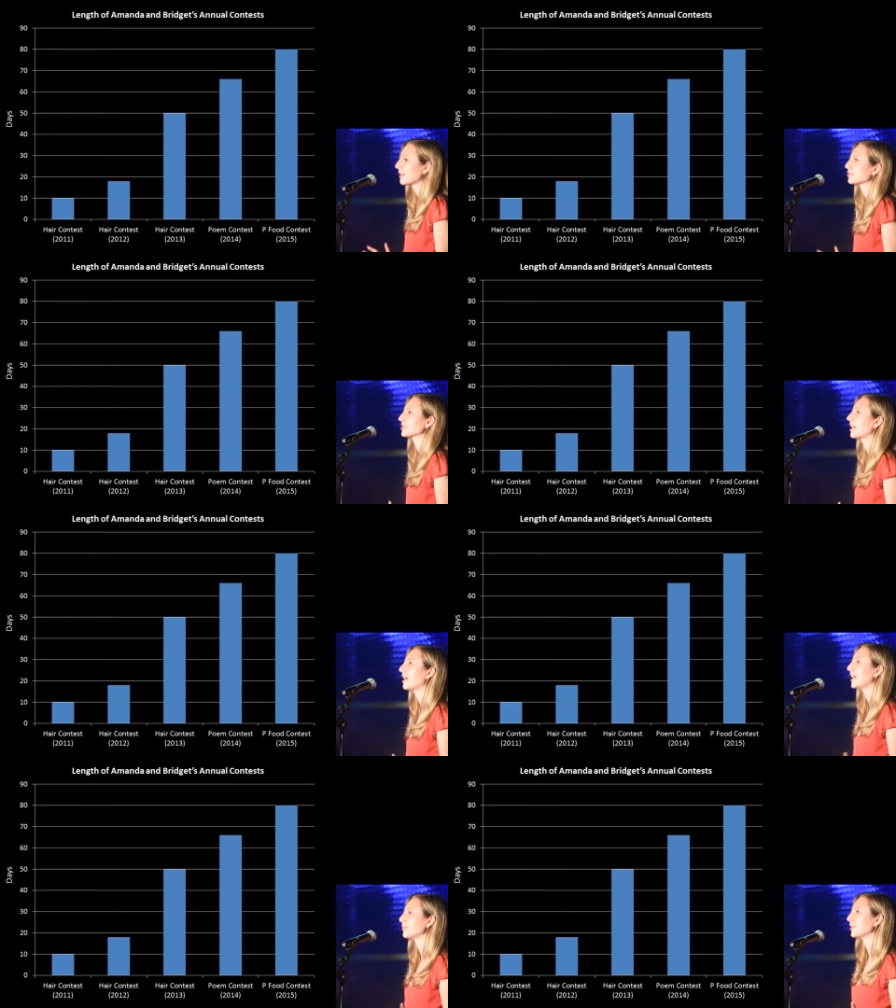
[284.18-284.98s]
after
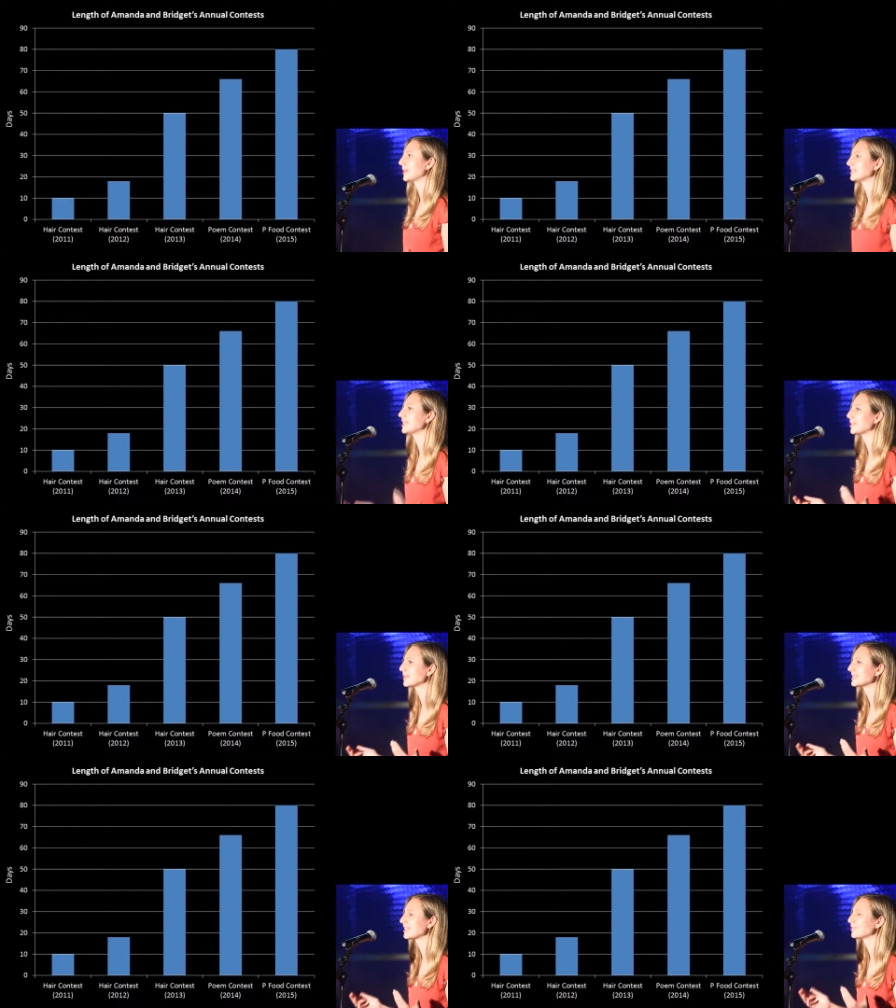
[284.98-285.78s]
time, I would say to
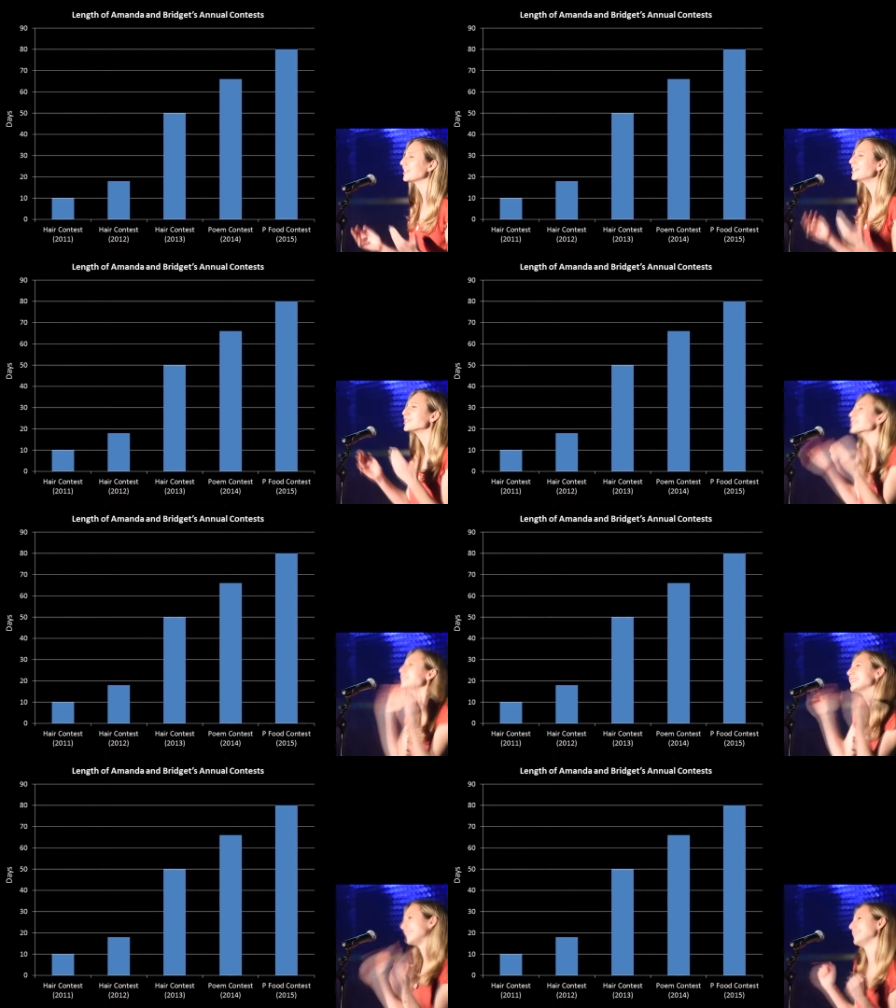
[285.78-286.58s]
myself,
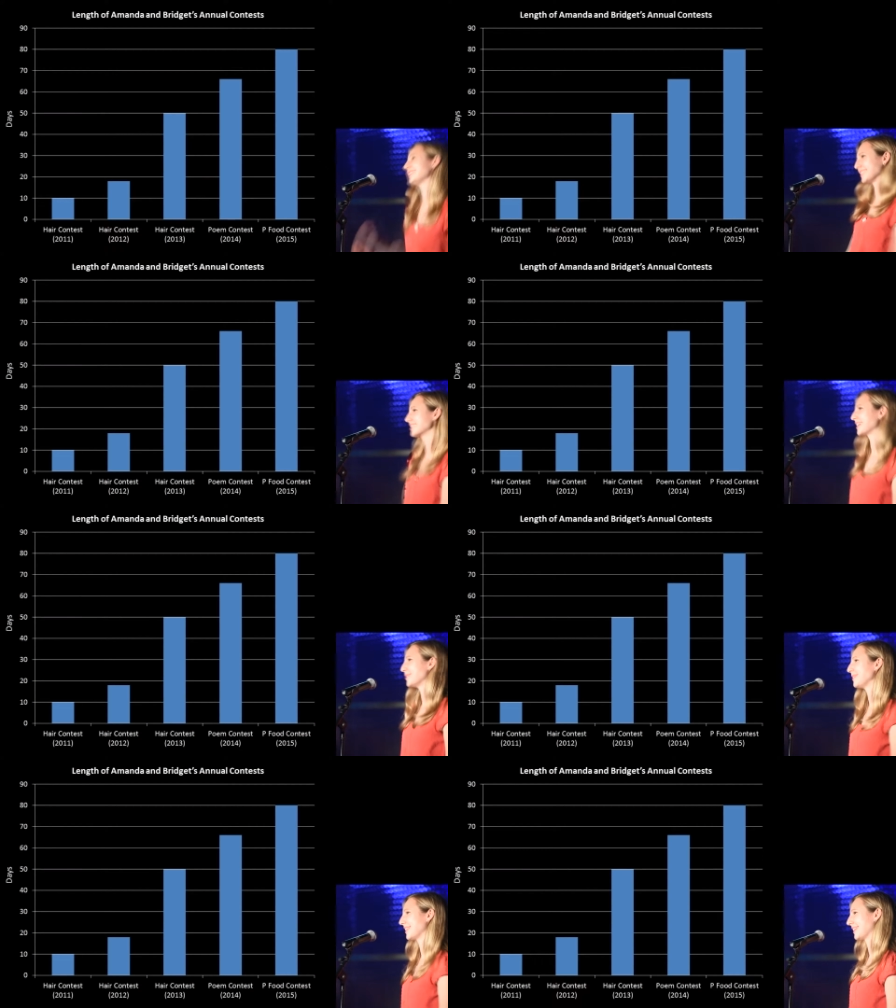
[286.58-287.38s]
surely this is gonna
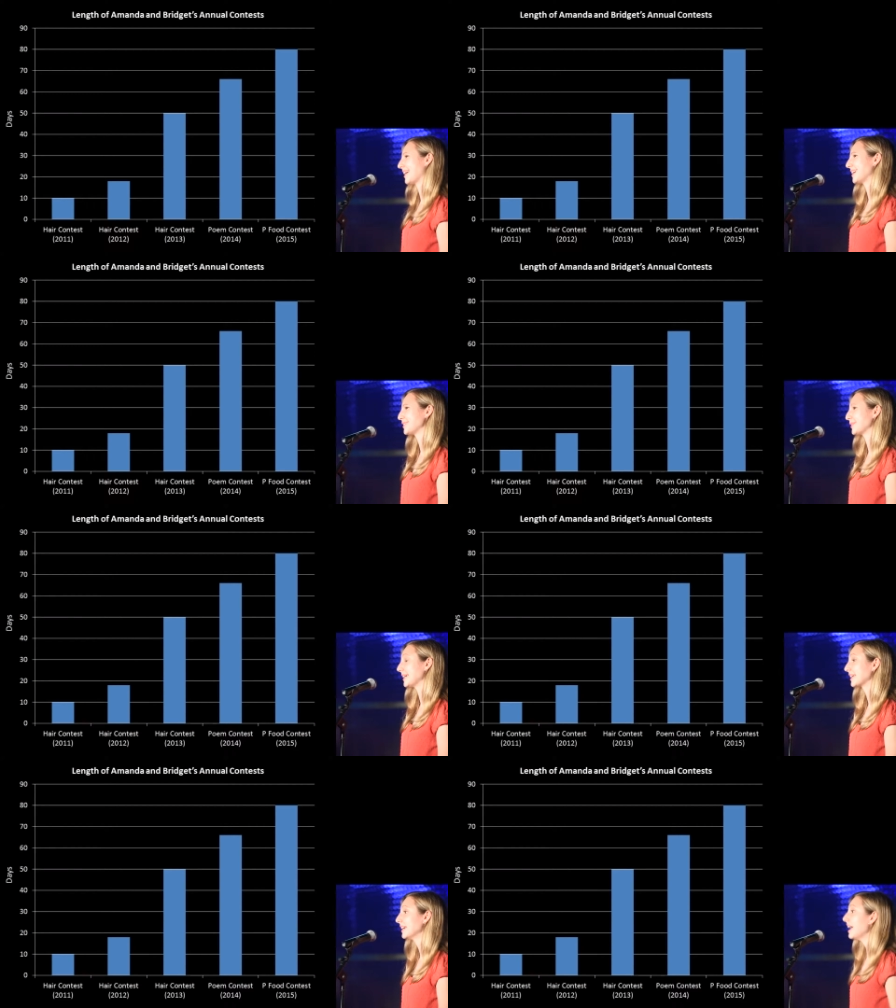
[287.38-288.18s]
be the last week.